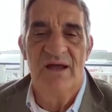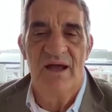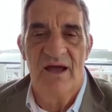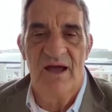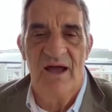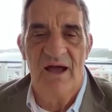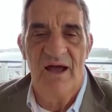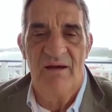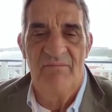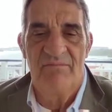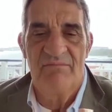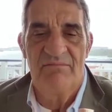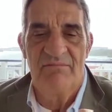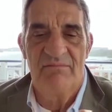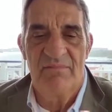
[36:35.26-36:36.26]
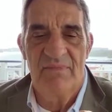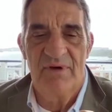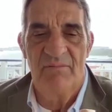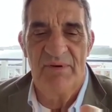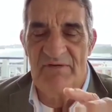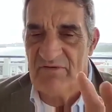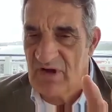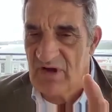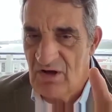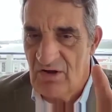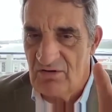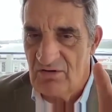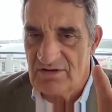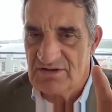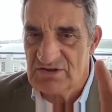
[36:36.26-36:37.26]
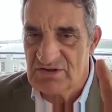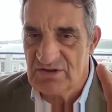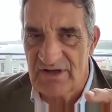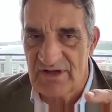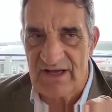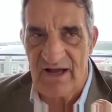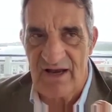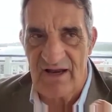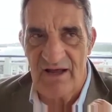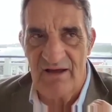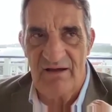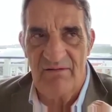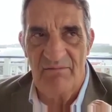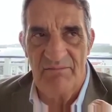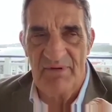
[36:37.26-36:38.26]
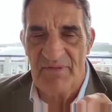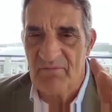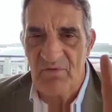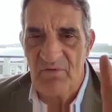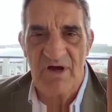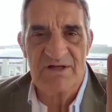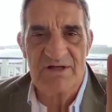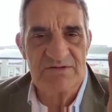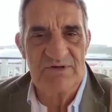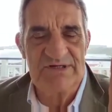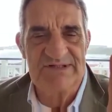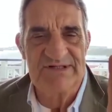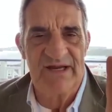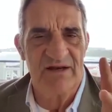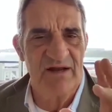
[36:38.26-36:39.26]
a bit of a golden sort of colour, but the wines were dead.